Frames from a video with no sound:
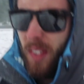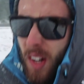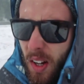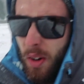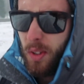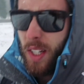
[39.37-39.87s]

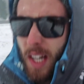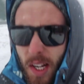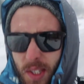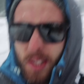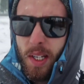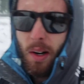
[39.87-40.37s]
It was like a
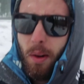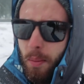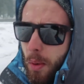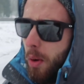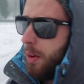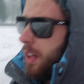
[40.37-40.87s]

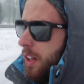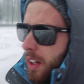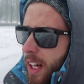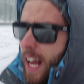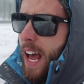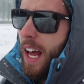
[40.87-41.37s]
ceremonial
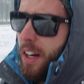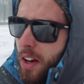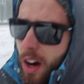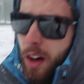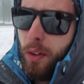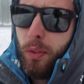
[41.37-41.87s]
handoff.